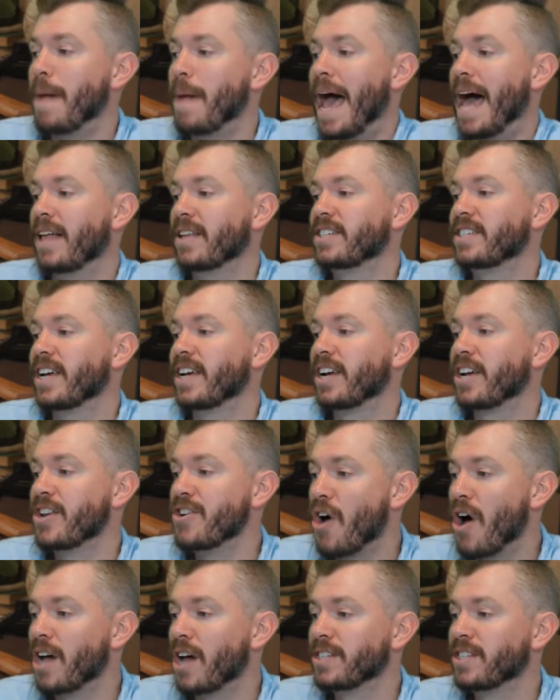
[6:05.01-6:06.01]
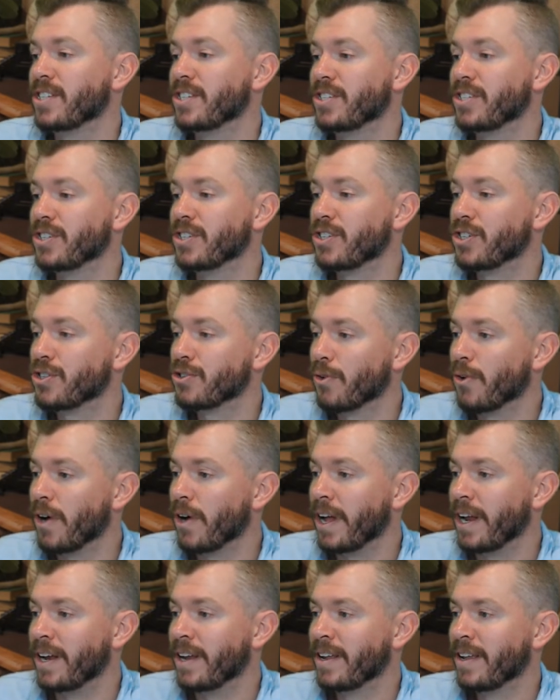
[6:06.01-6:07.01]
palace at Knossos
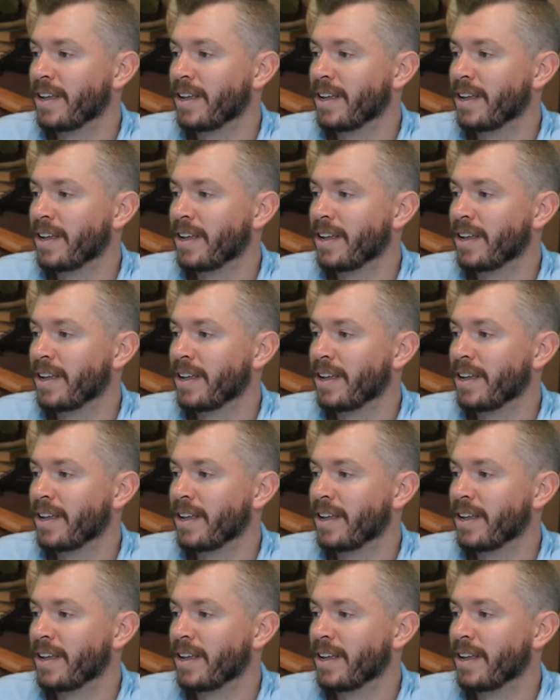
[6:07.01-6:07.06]
destroyed.